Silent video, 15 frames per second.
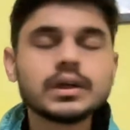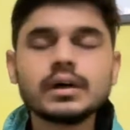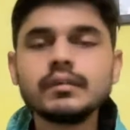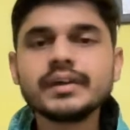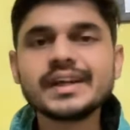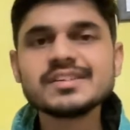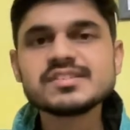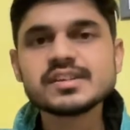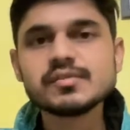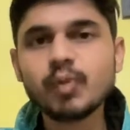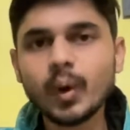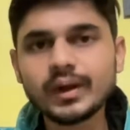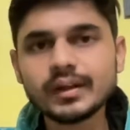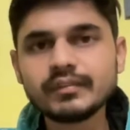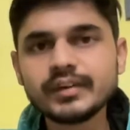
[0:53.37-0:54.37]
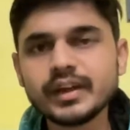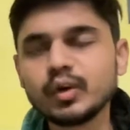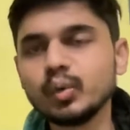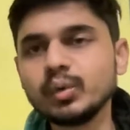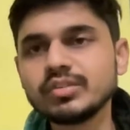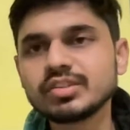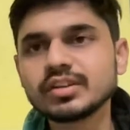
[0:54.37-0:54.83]
we can say waterway
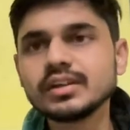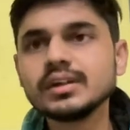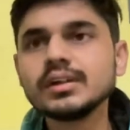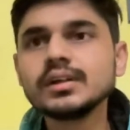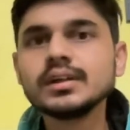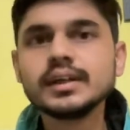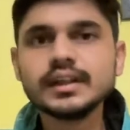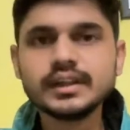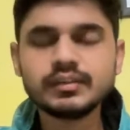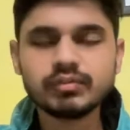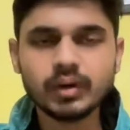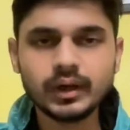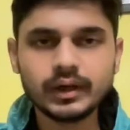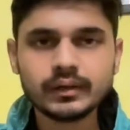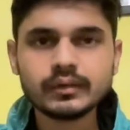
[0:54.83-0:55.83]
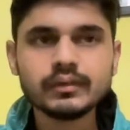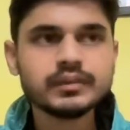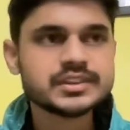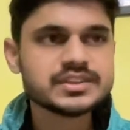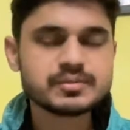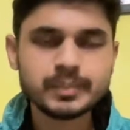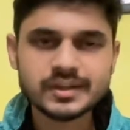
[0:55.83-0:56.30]
routes in the world,
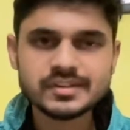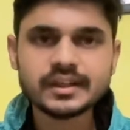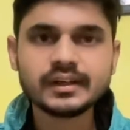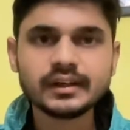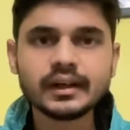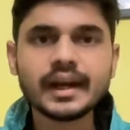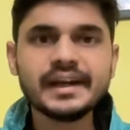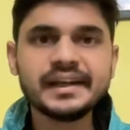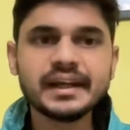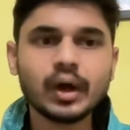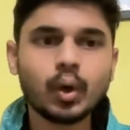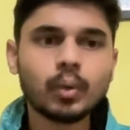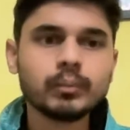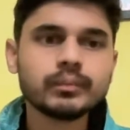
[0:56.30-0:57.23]
which is present right now.